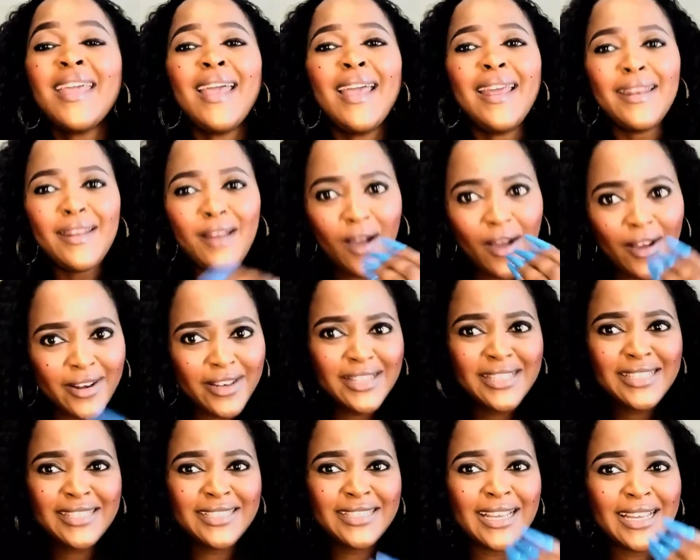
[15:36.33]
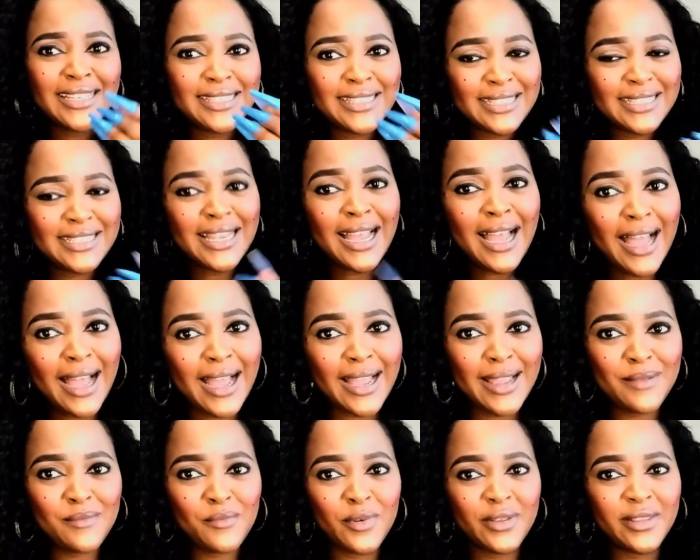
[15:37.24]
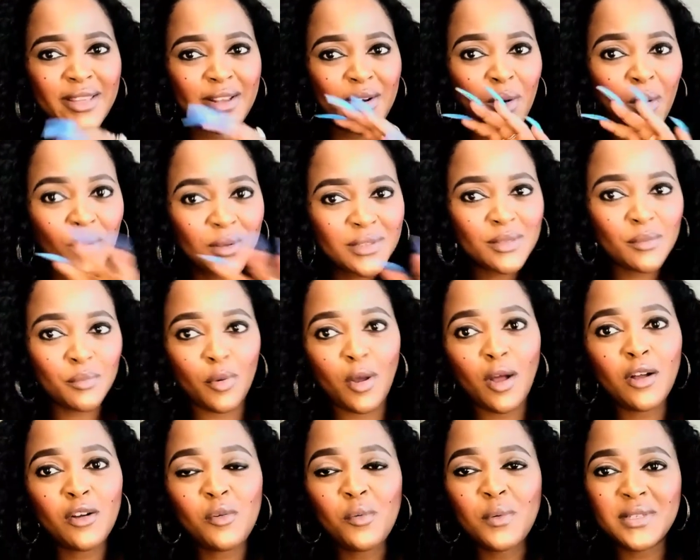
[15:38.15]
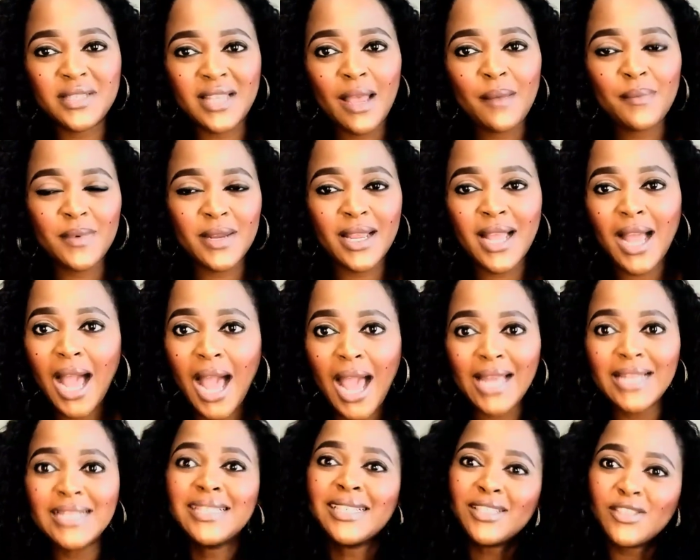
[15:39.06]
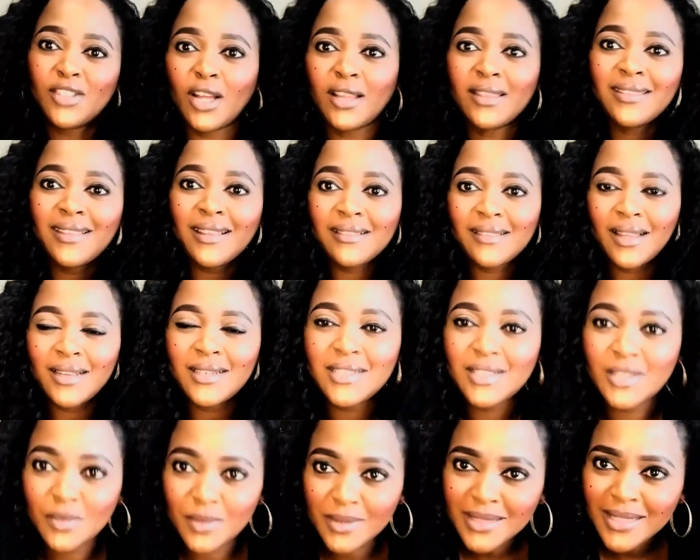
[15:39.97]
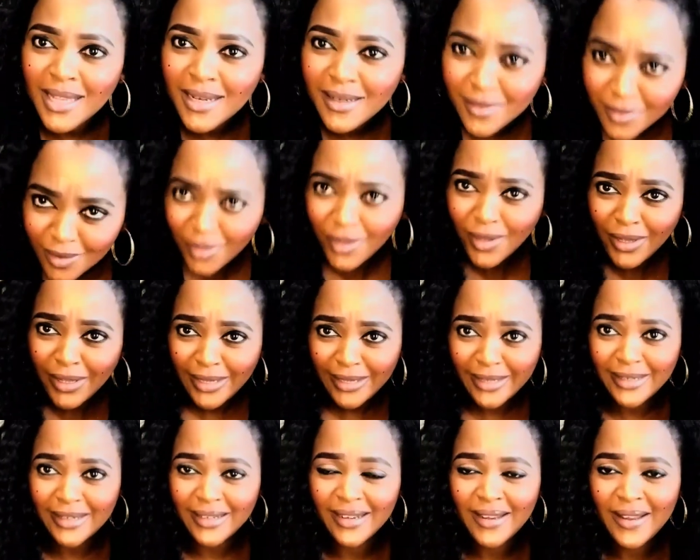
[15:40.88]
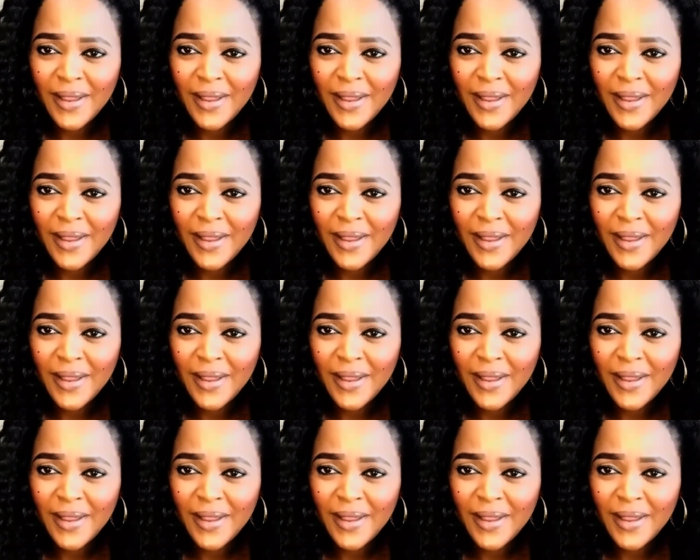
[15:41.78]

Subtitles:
And honestly, at the time when that whole debacle was happening, I did not think that she was that good.